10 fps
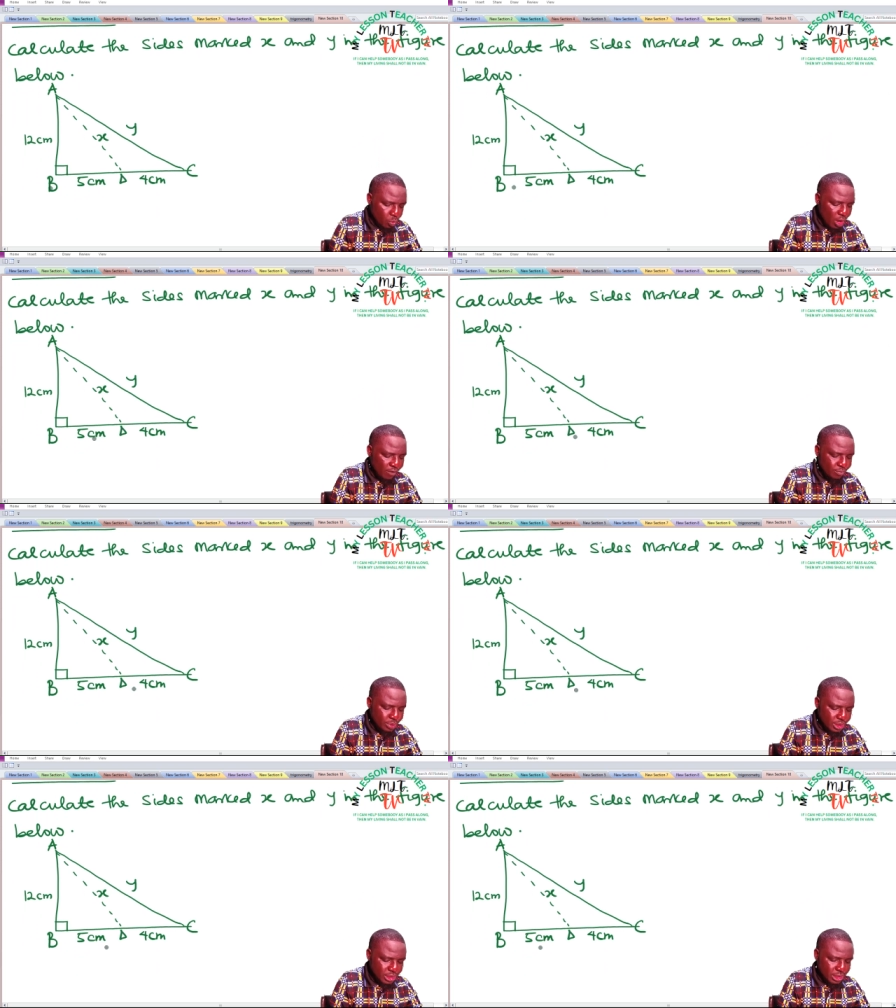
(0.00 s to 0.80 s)
We
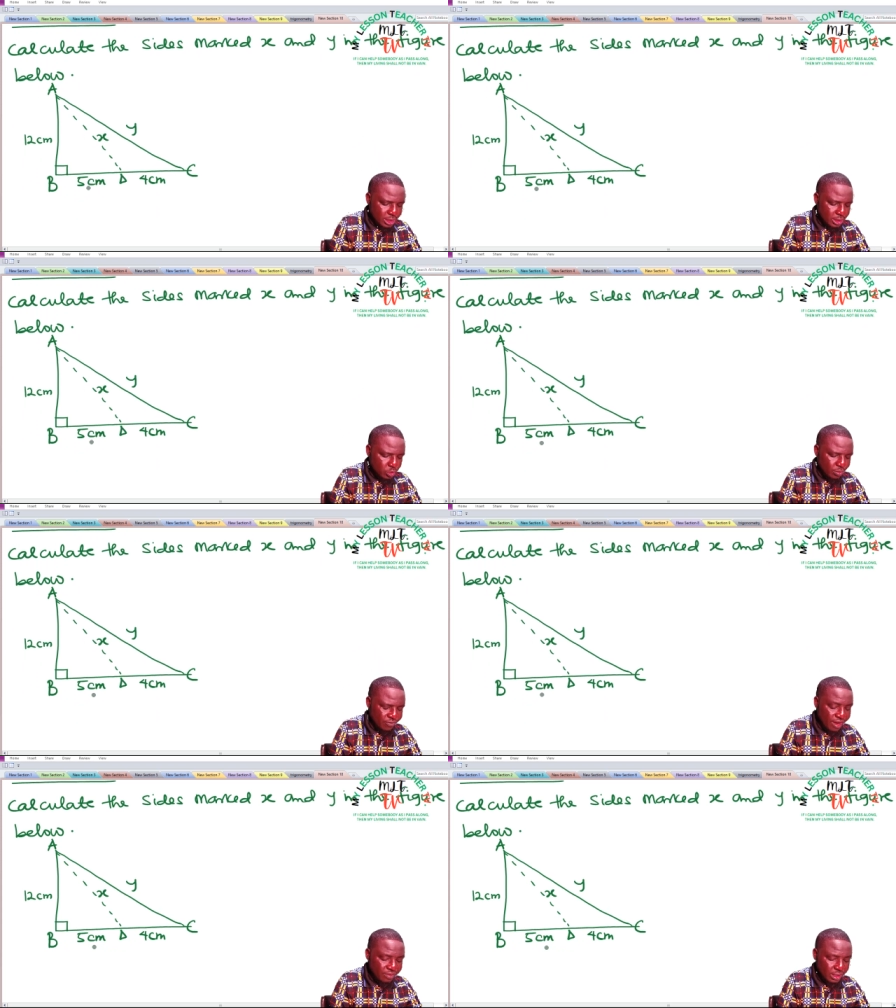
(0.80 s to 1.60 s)
have B D to
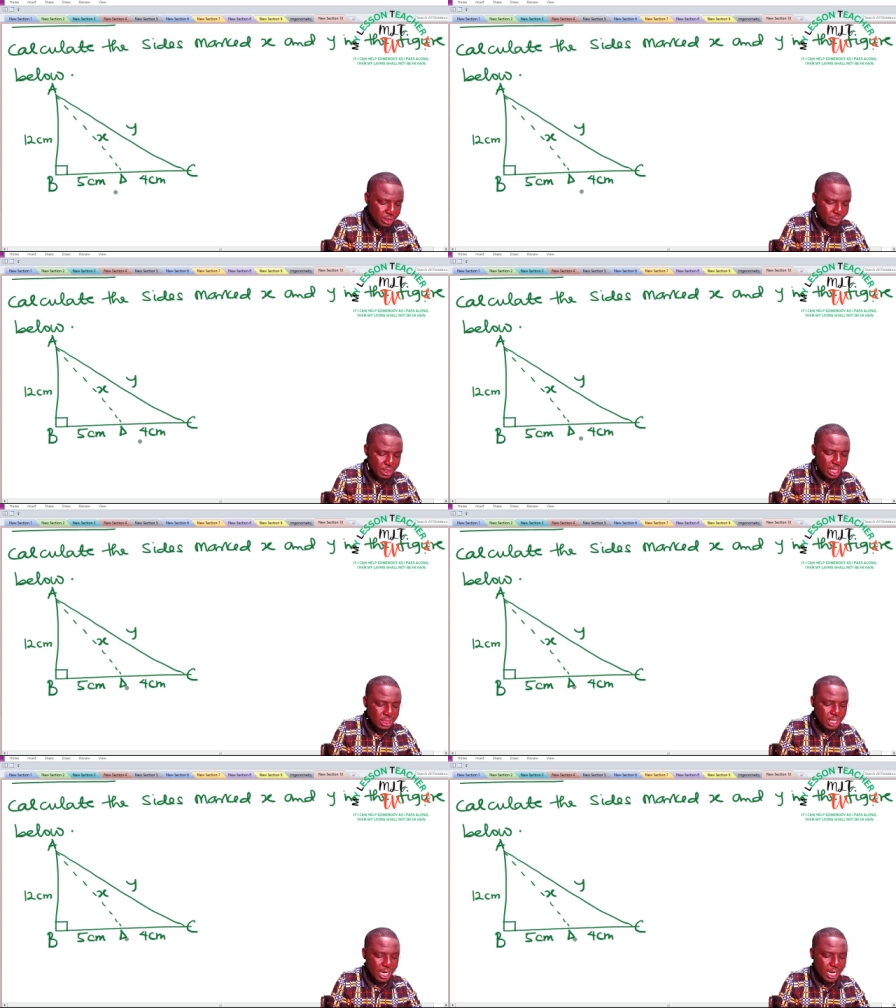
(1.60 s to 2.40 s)
be five
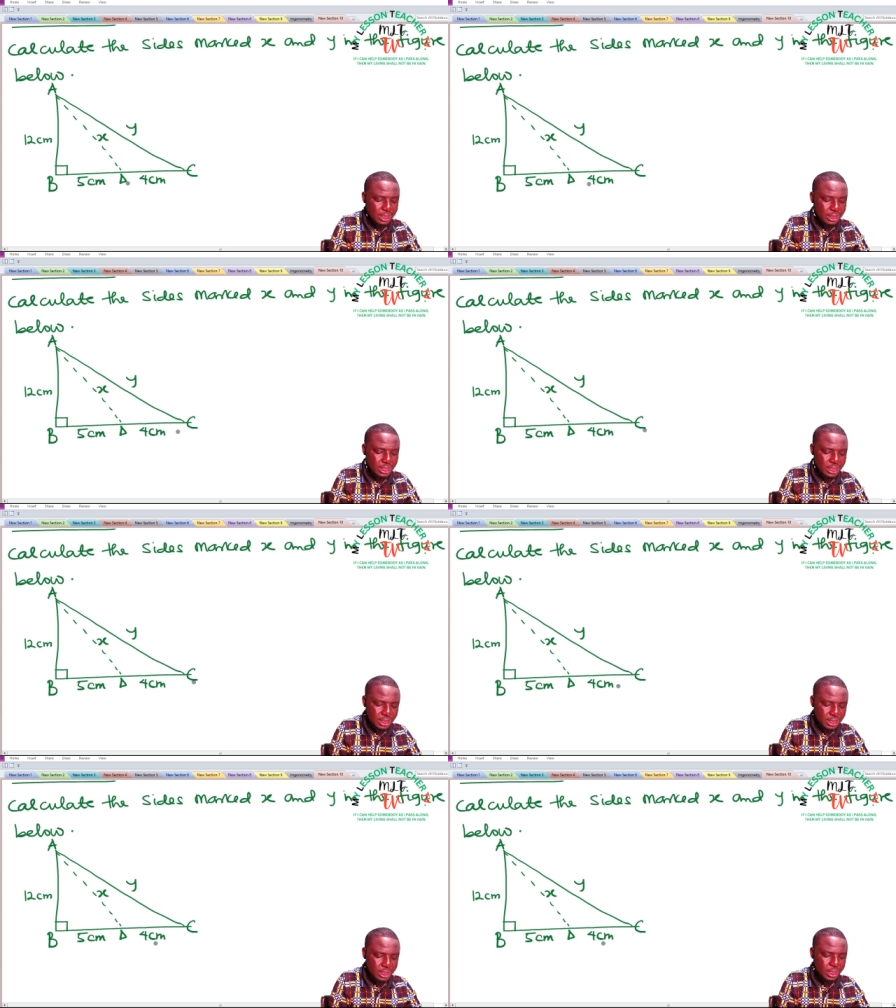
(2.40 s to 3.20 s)
centimeters and
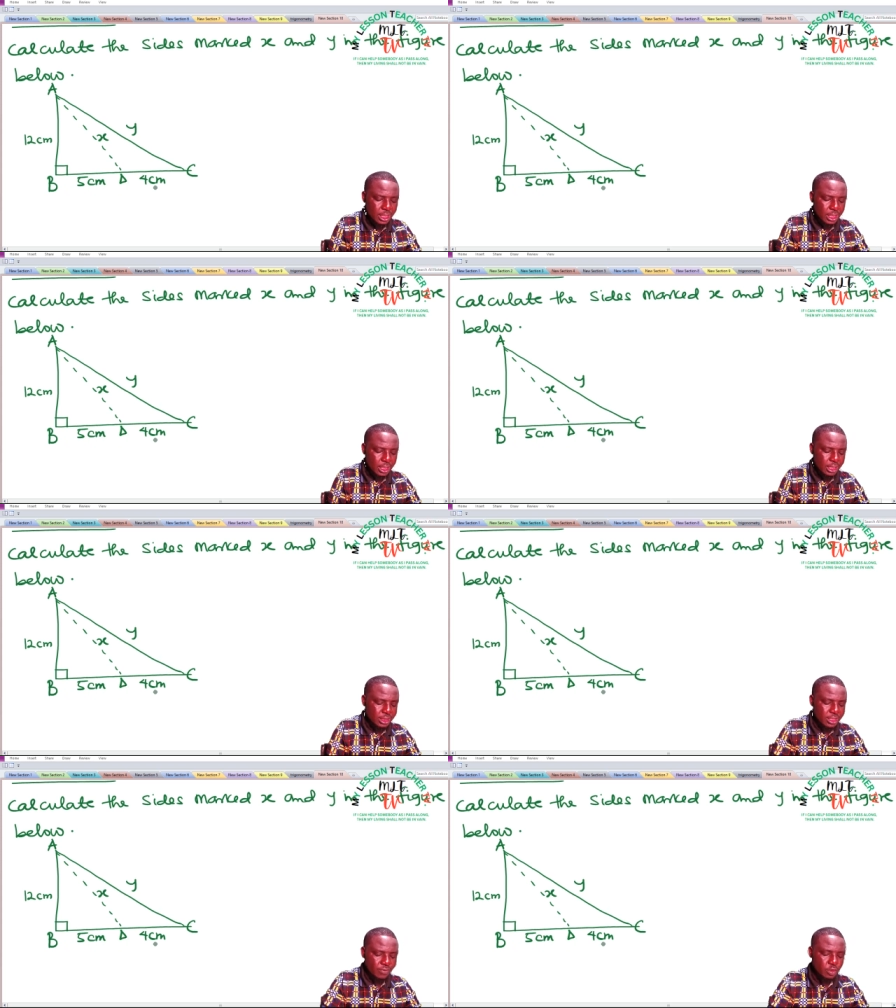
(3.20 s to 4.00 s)
D C
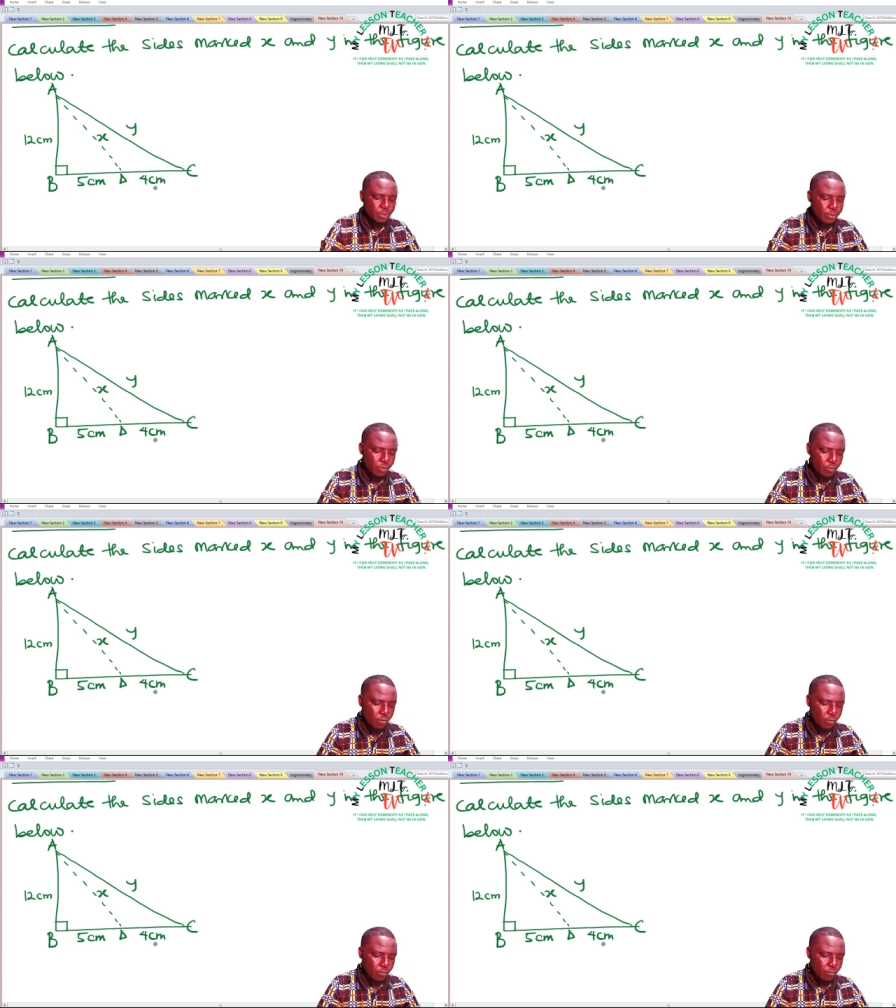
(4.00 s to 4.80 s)
is given to be
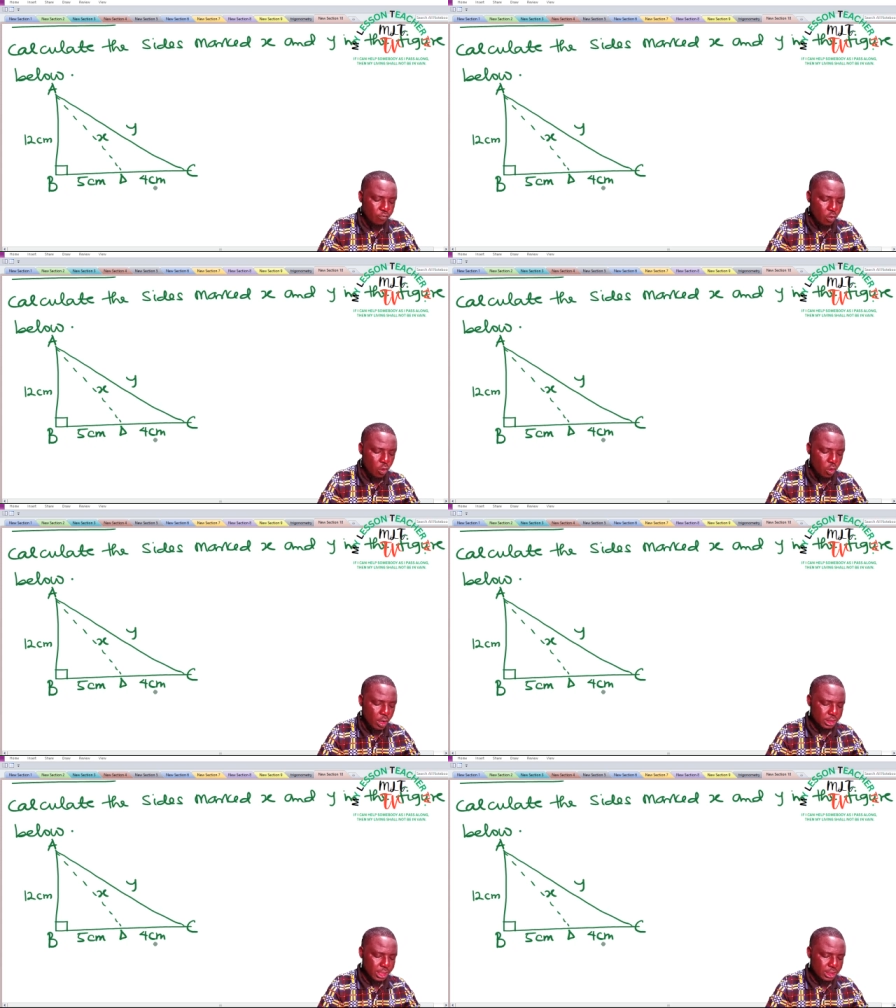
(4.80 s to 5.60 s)

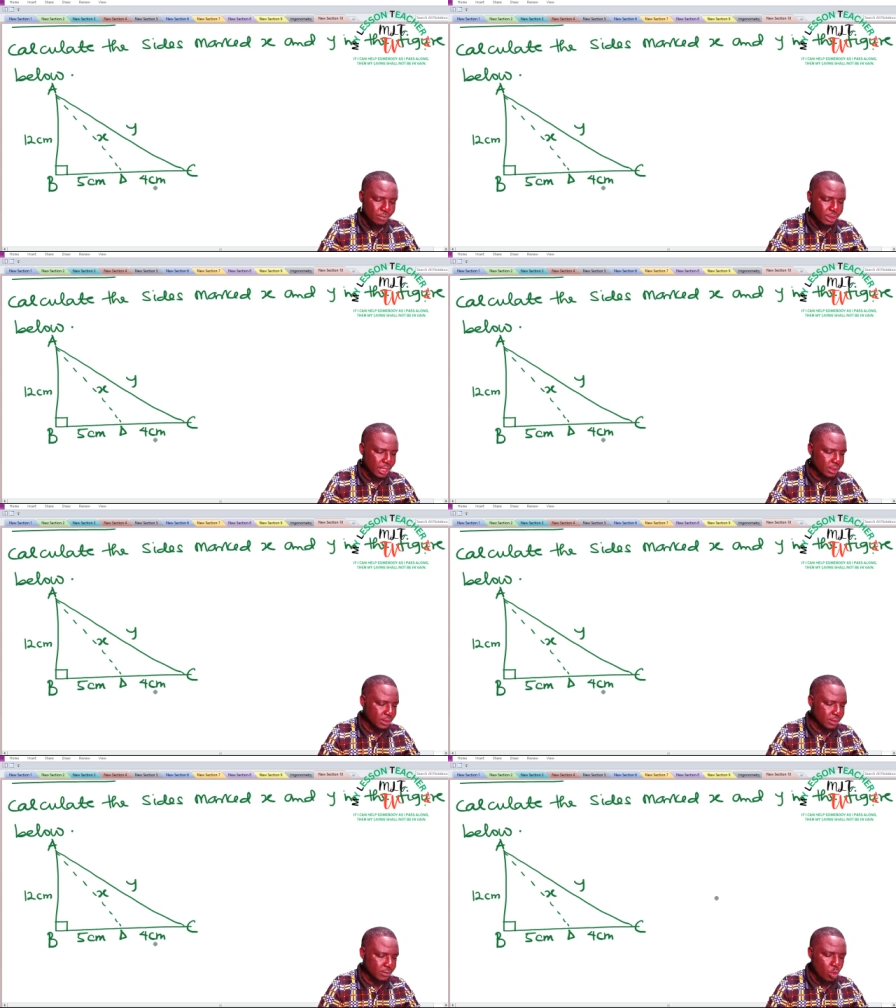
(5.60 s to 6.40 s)
four
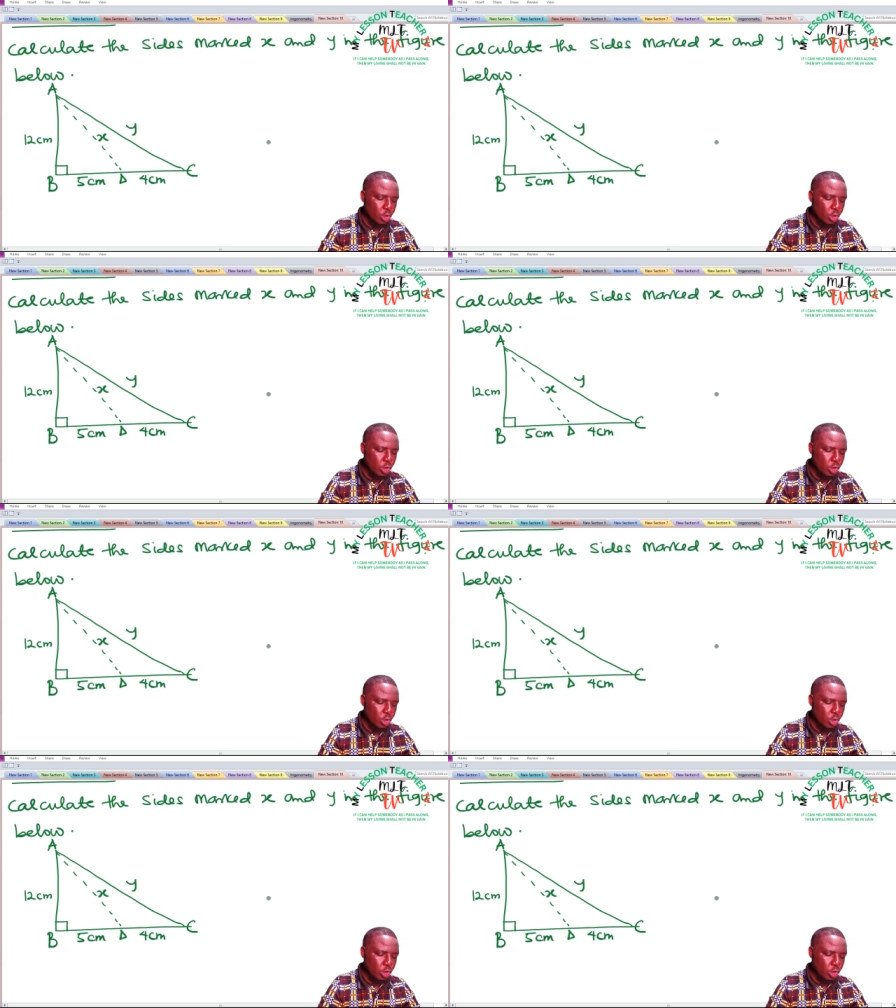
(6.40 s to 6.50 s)
centimeters.